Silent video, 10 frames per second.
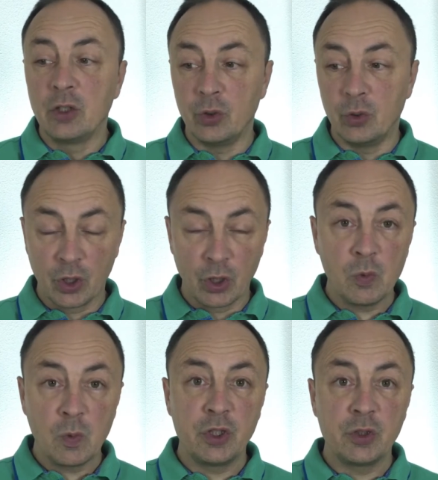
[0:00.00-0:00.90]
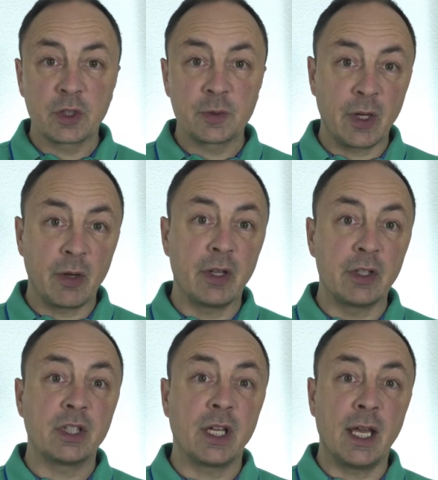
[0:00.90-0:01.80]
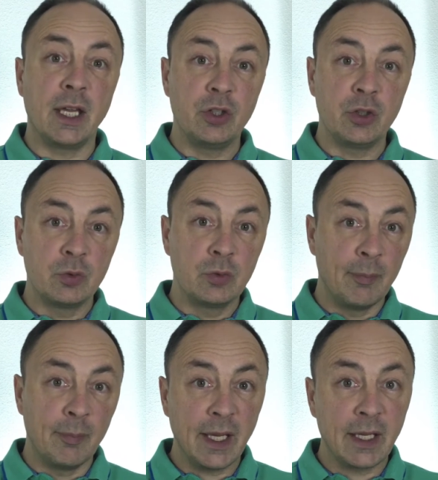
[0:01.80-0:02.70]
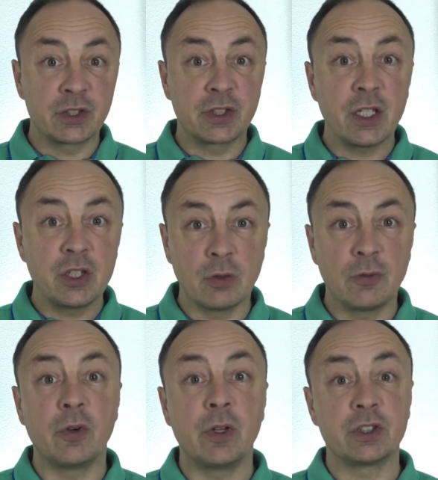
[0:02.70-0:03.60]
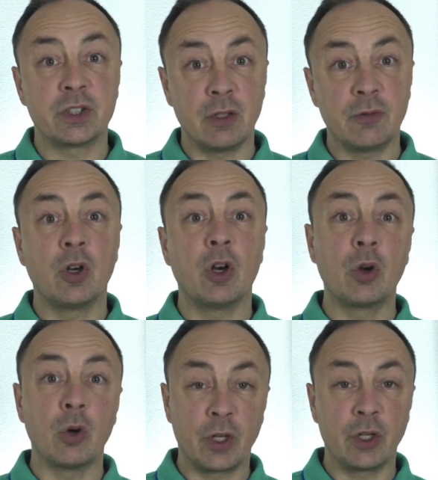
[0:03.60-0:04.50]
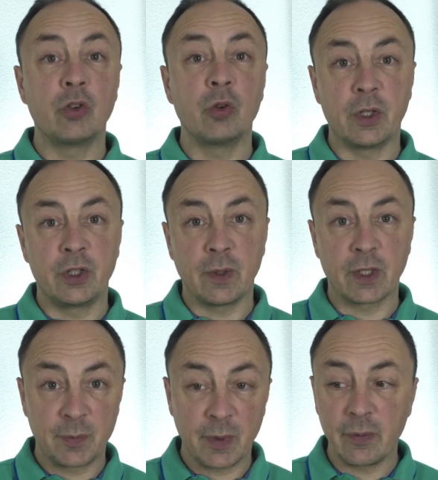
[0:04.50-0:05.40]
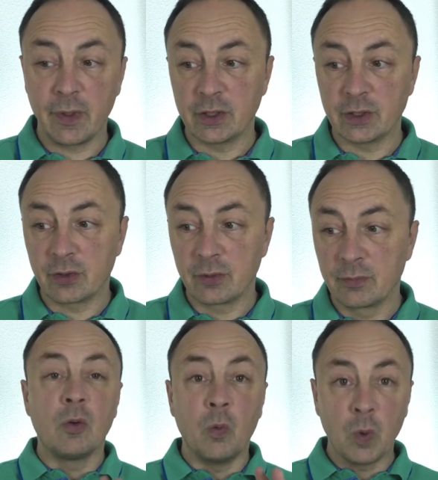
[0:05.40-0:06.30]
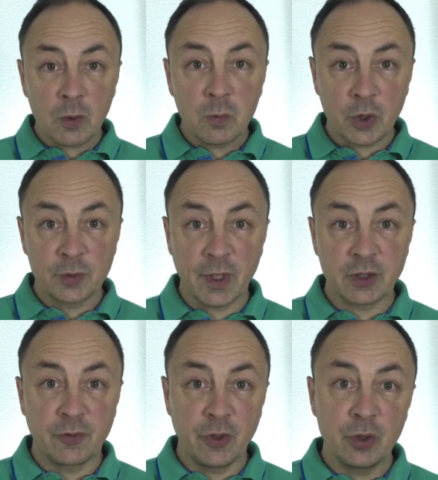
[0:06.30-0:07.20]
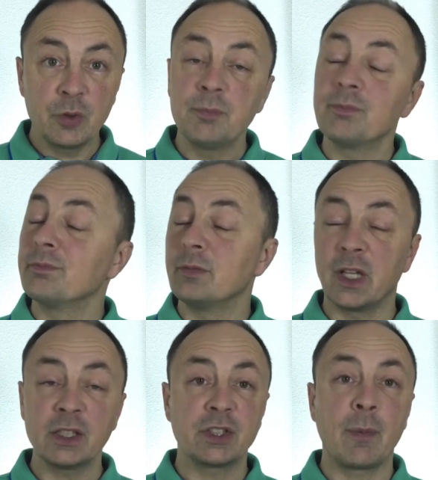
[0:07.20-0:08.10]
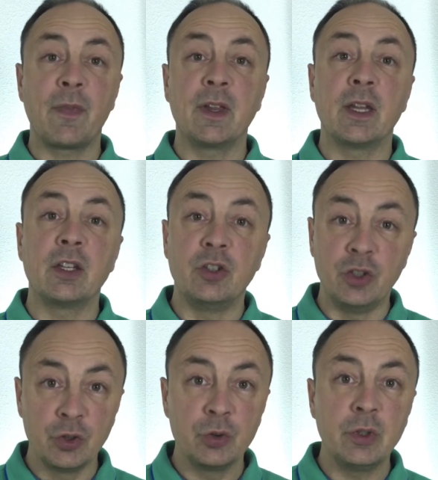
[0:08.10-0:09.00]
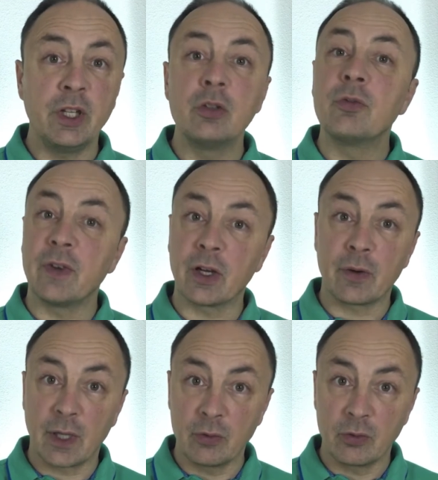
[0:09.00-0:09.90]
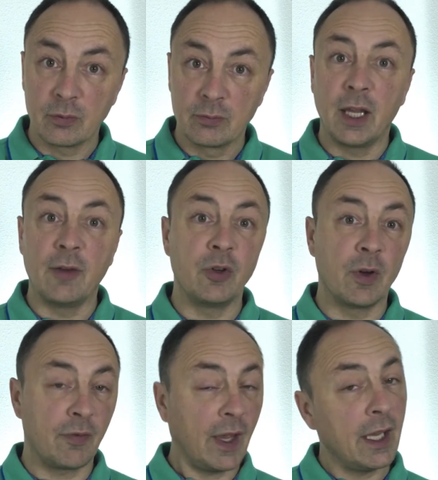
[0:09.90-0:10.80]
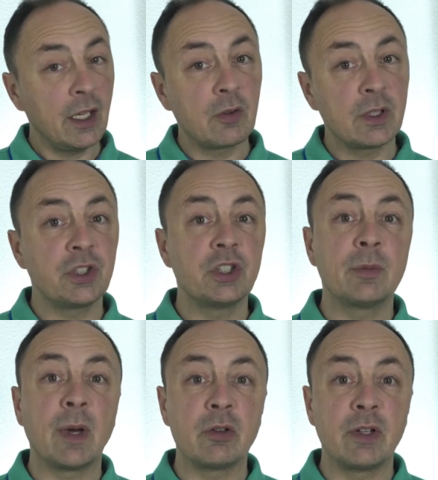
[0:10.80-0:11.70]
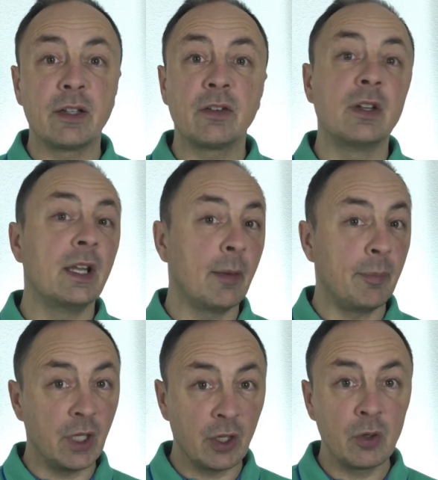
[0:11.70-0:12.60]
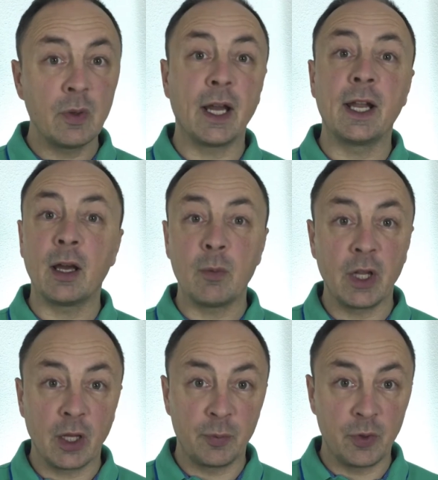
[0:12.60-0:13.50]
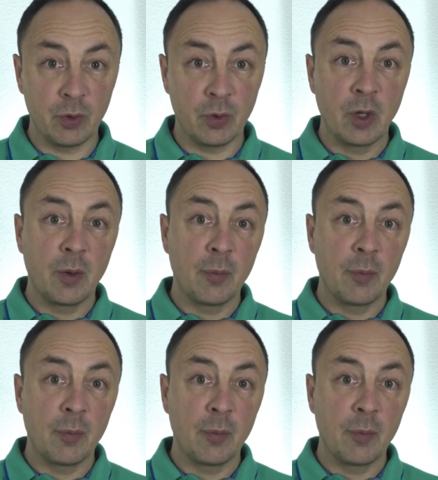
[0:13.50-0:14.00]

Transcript: You know what you experience and you make a schedule for yourself according to what you experienced. What works best for you? That's something that you need to figure out. If you have any questions about that, let me know and I will help you.